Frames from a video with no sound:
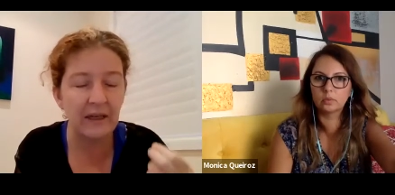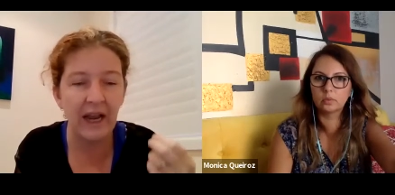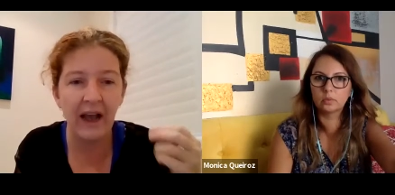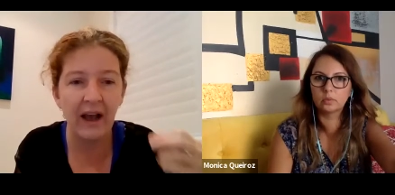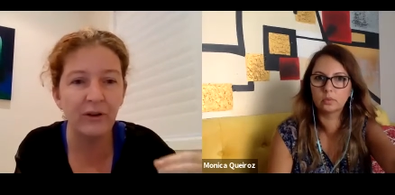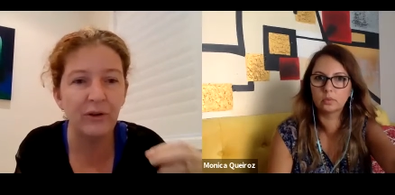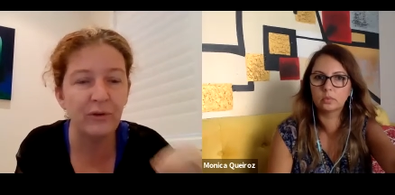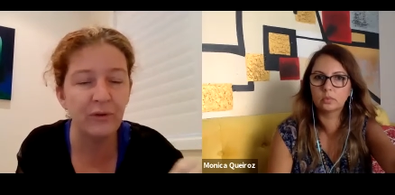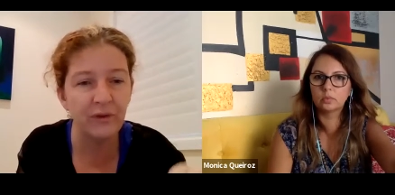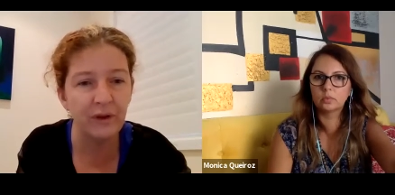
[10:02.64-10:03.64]
Speaker 1: and how you
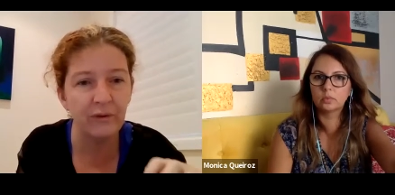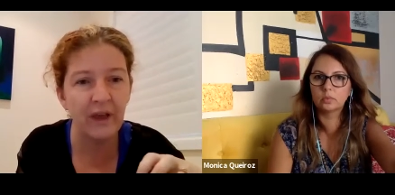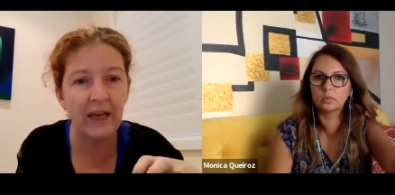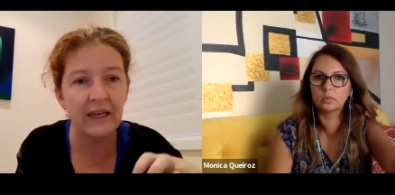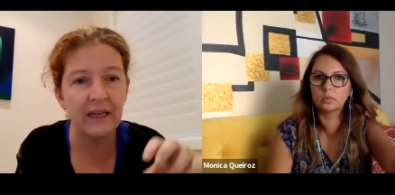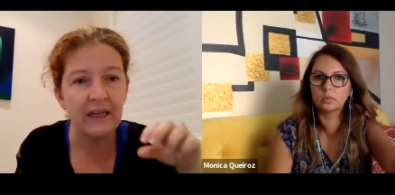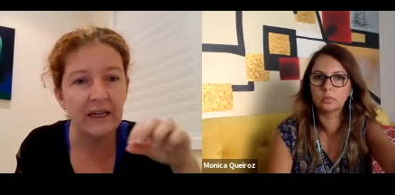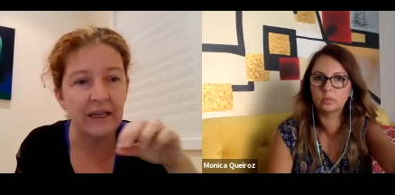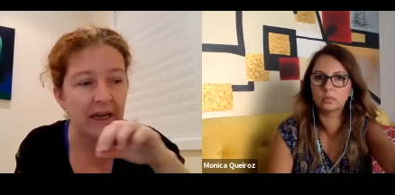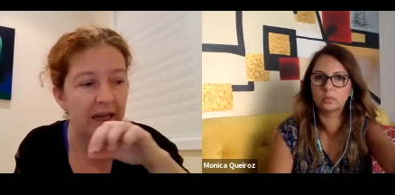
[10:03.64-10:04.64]
feel that
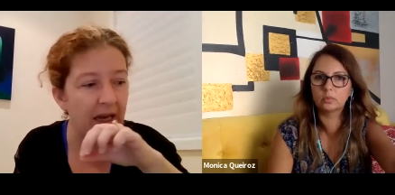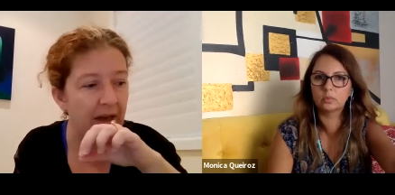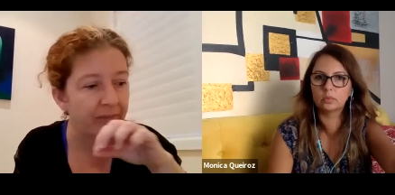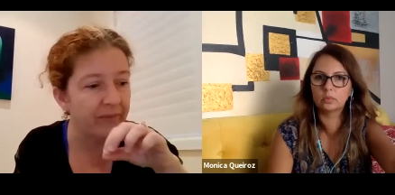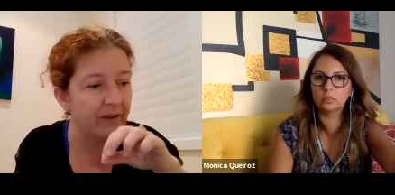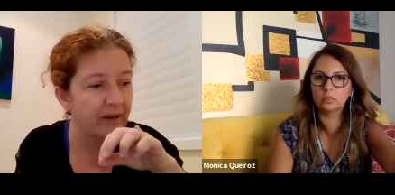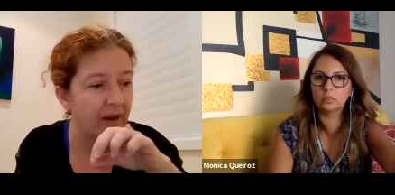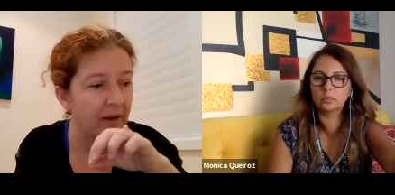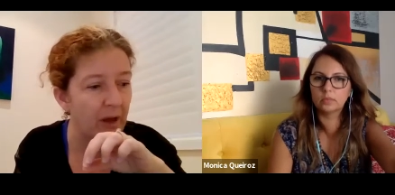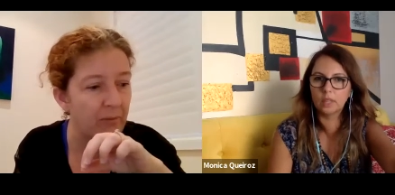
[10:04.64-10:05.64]
um,
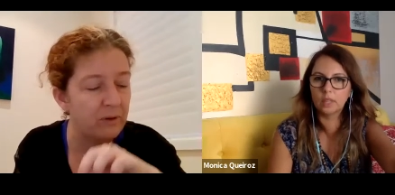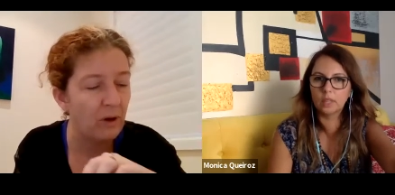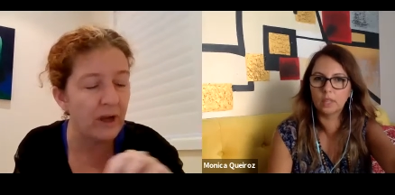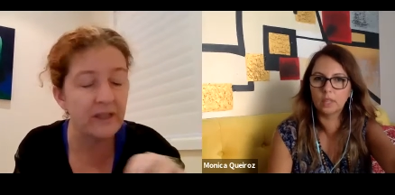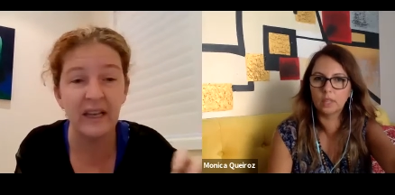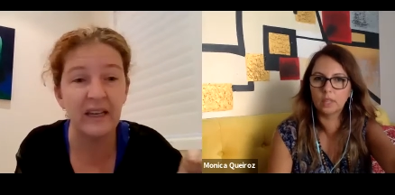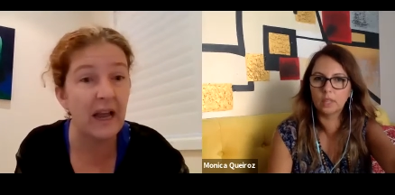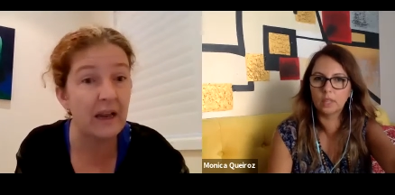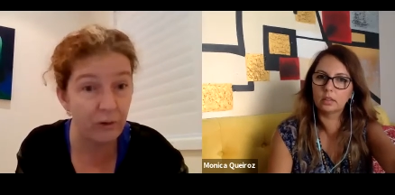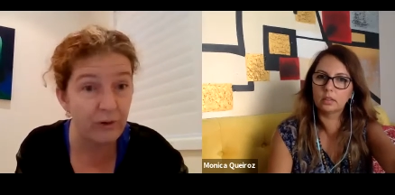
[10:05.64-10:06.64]
applies and
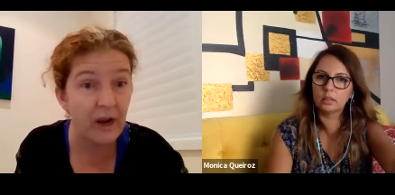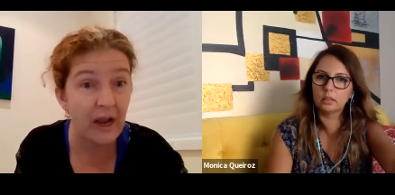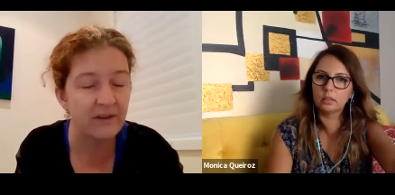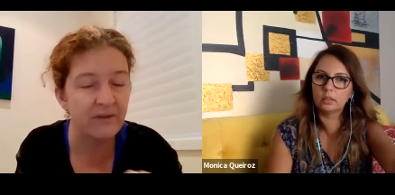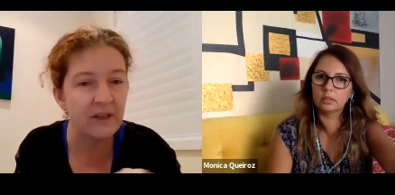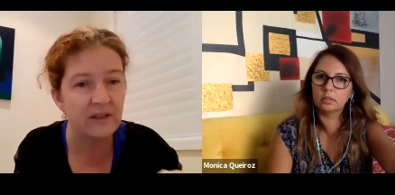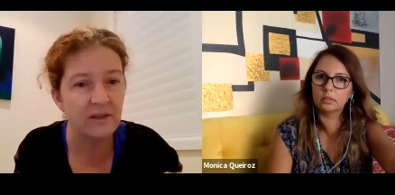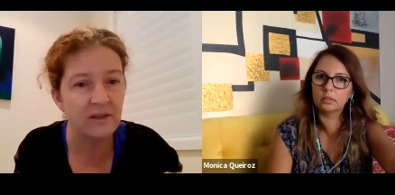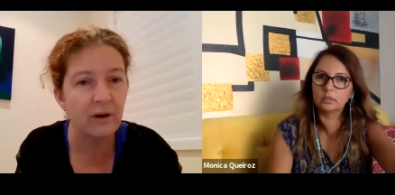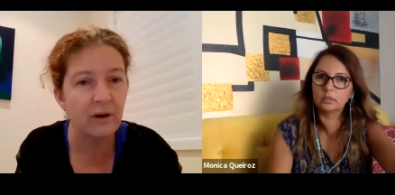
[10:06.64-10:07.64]
creativity
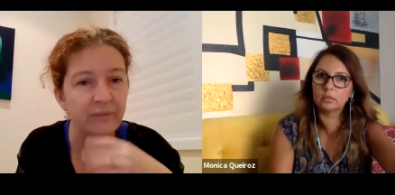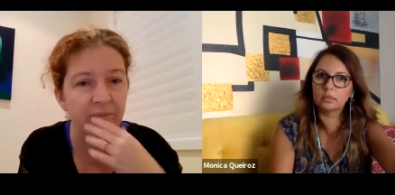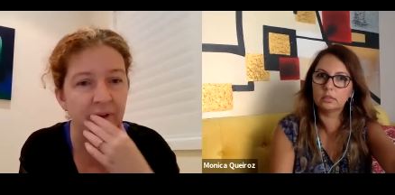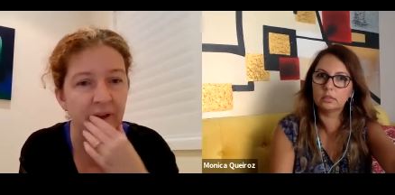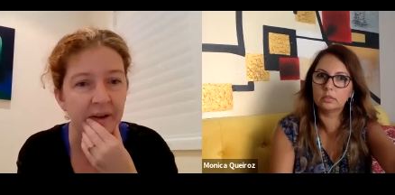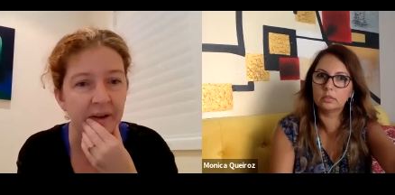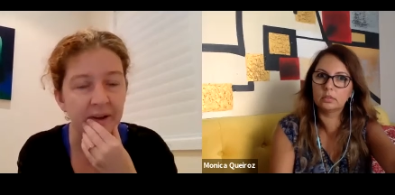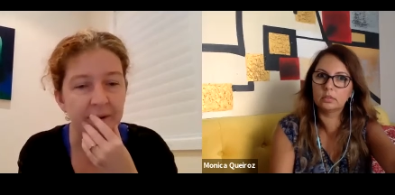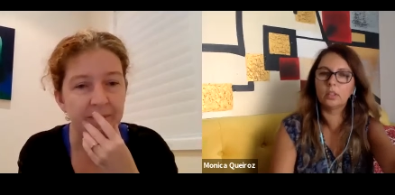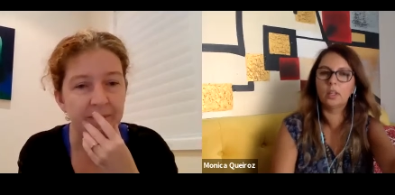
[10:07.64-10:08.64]
as well.
Speaker 2: Yeah.
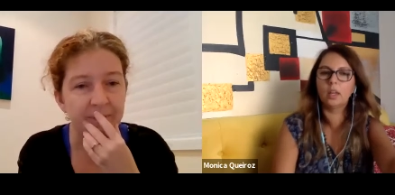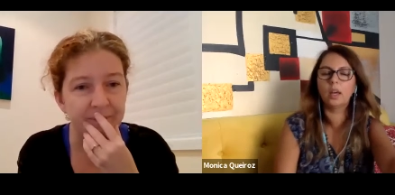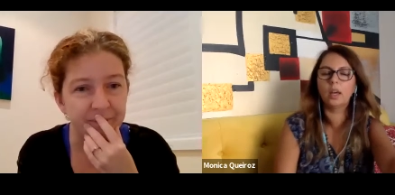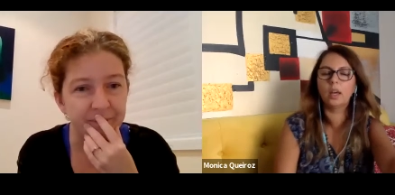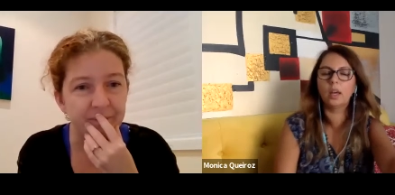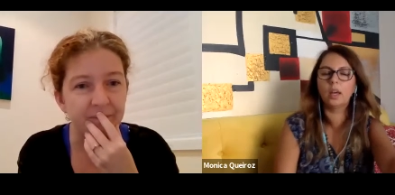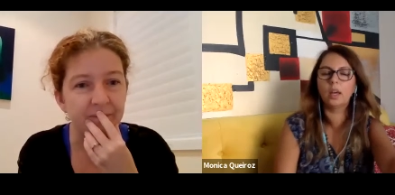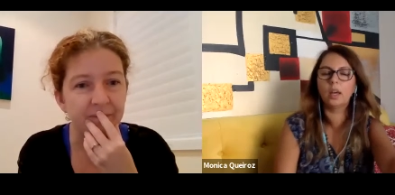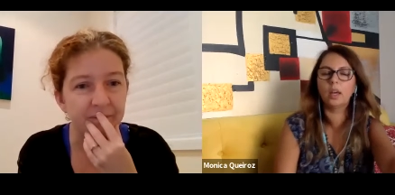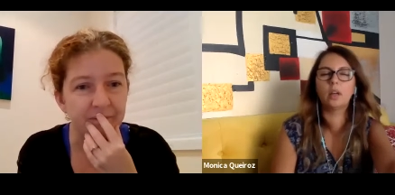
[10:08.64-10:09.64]
Yeah.
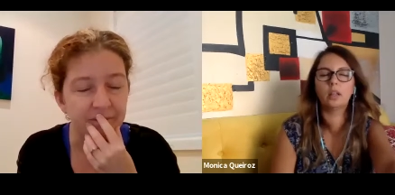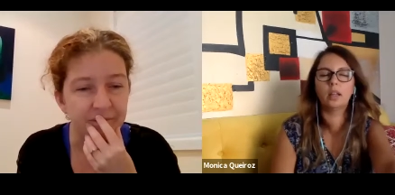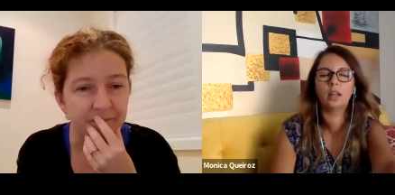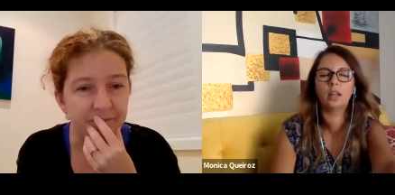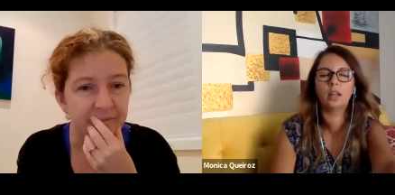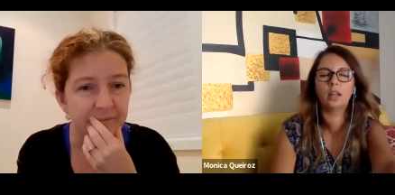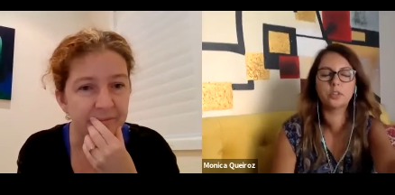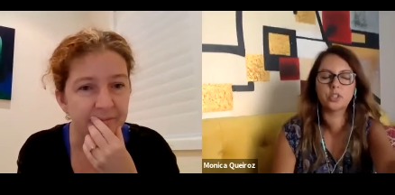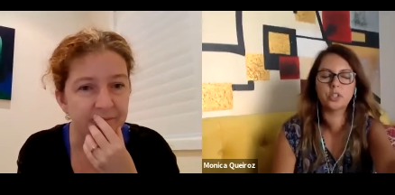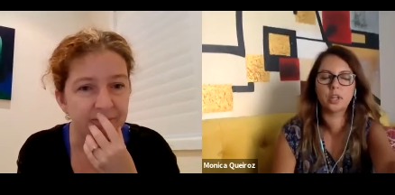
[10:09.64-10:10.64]
Well, I, I love what
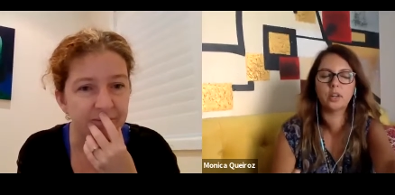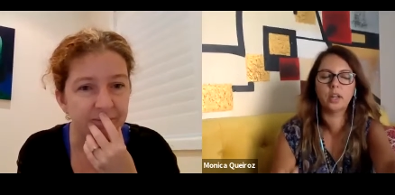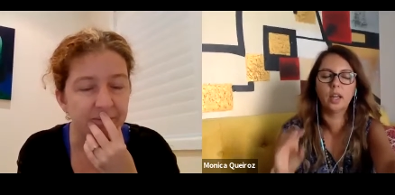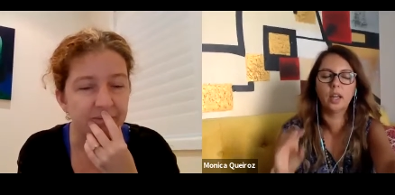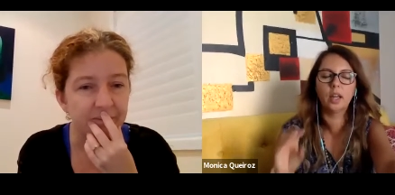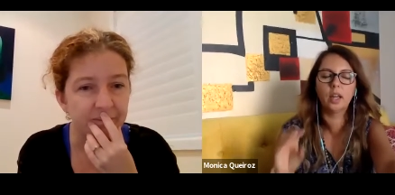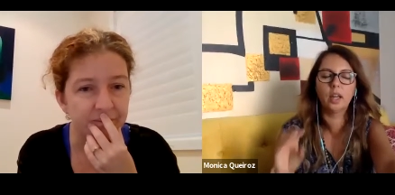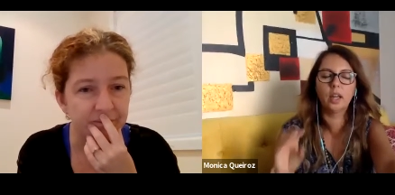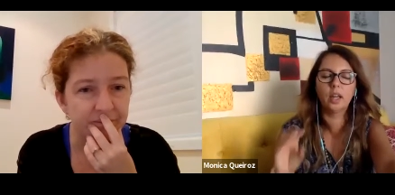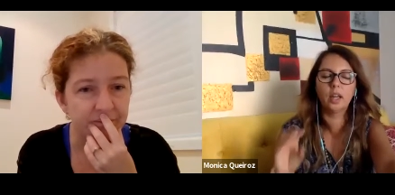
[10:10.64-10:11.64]
you're sharing.
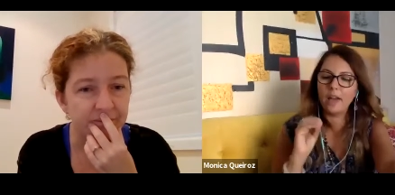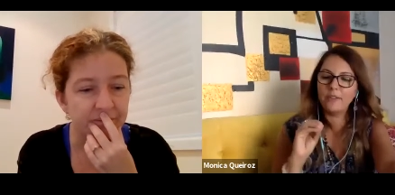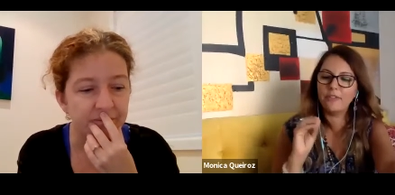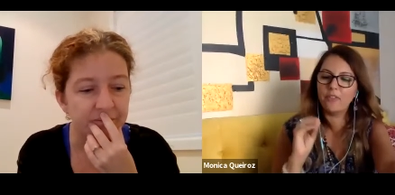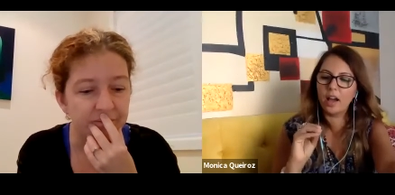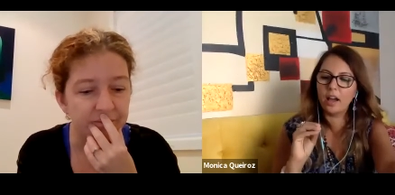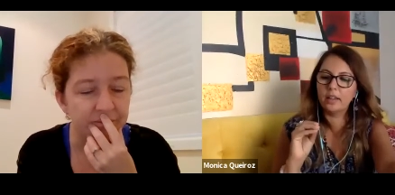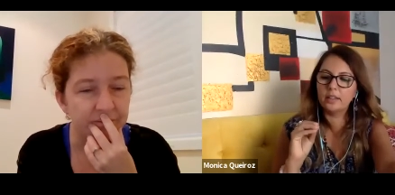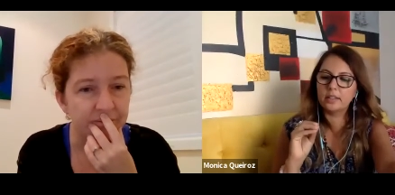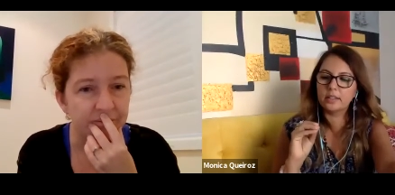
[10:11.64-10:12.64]
I
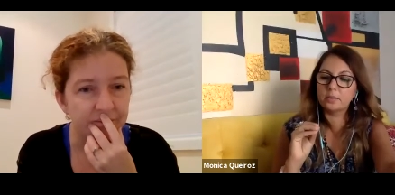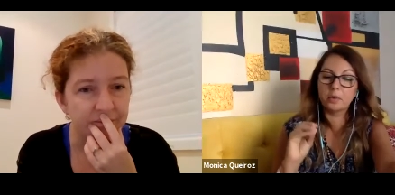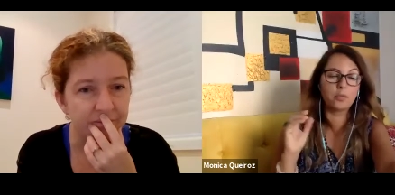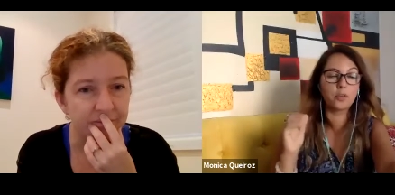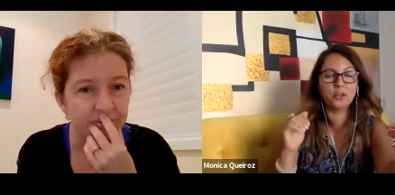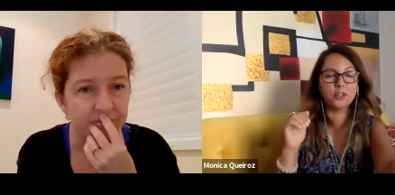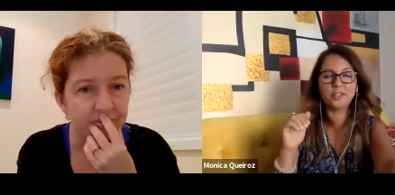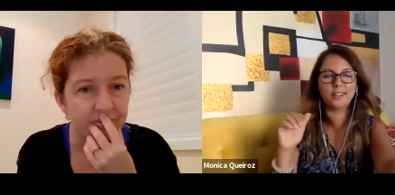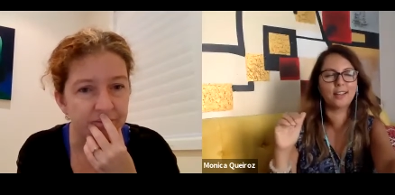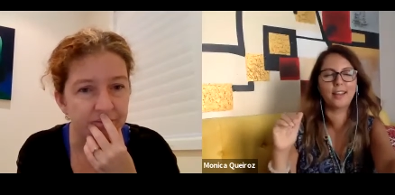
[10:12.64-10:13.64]
find, of first,
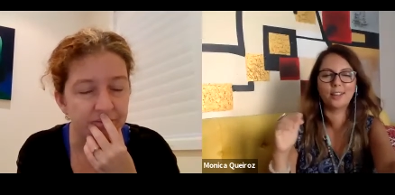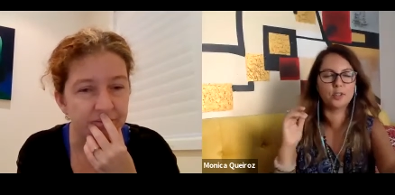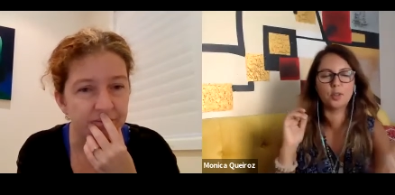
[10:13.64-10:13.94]
I can